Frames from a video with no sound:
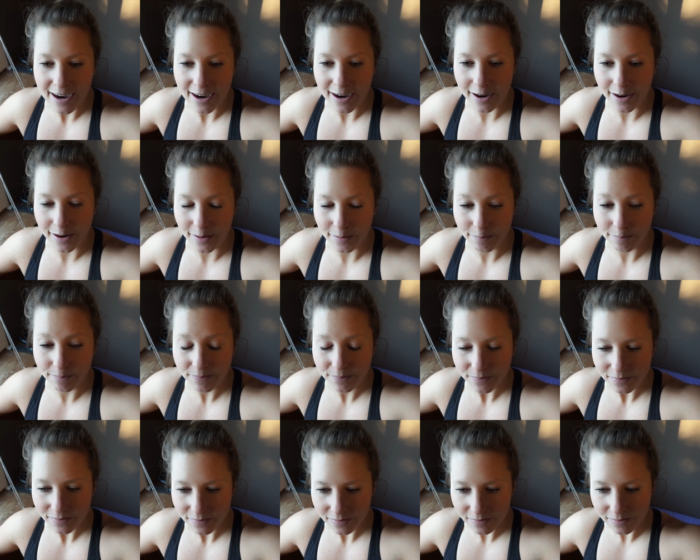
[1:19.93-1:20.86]
Um,
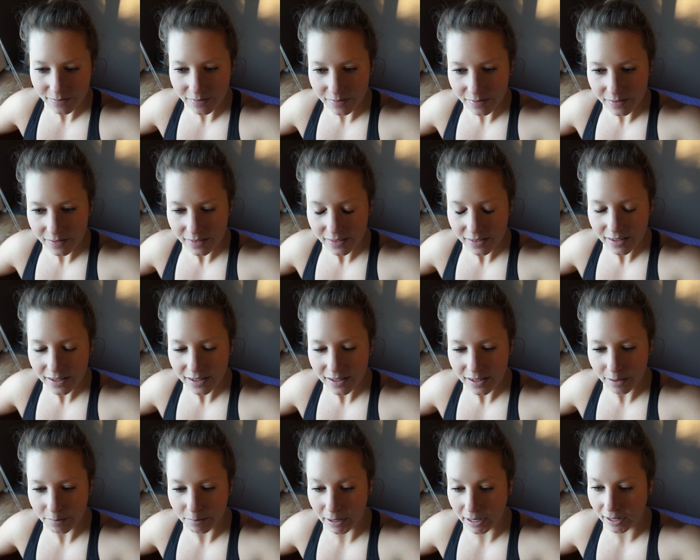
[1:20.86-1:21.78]

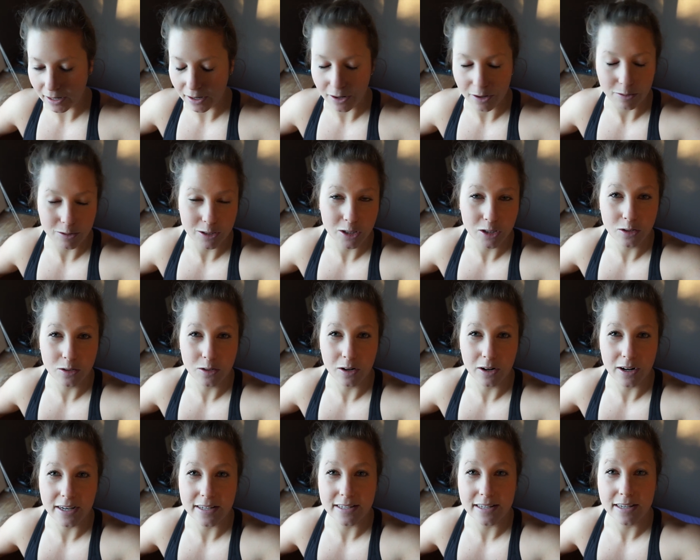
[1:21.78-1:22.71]
I'm not gonna go too
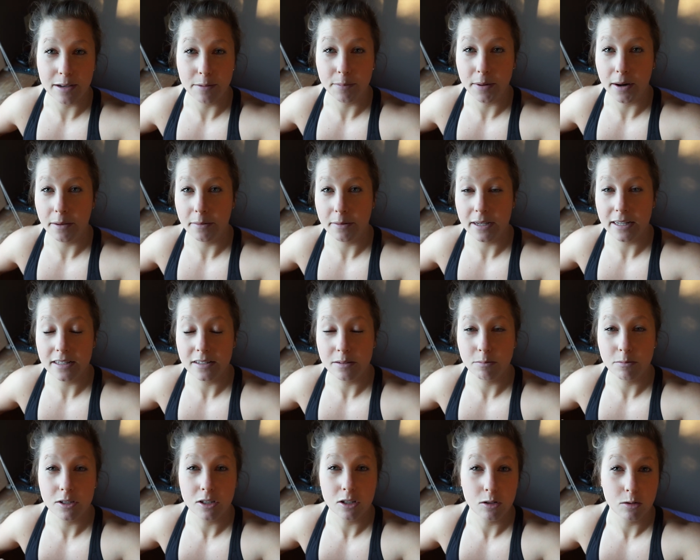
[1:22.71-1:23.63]
crazy. I'll probably get
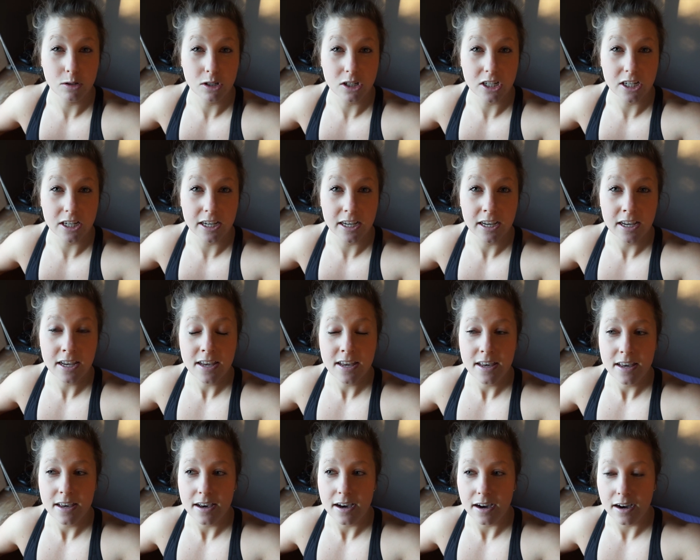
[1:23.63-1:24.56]
some sushi,
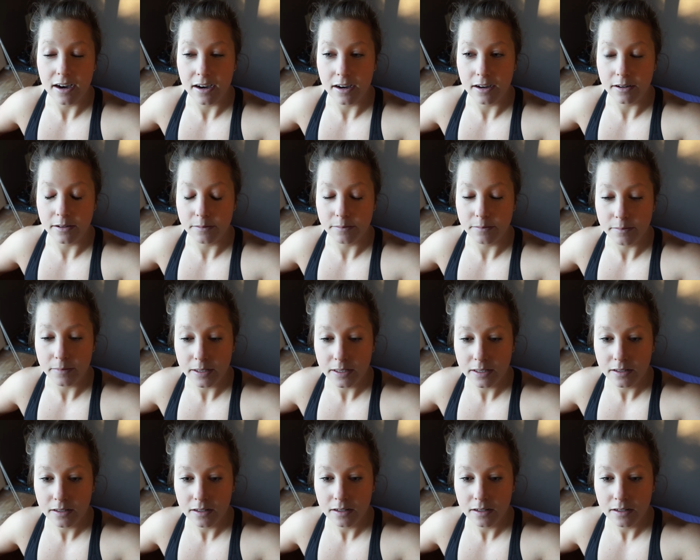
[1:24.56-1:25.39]
um,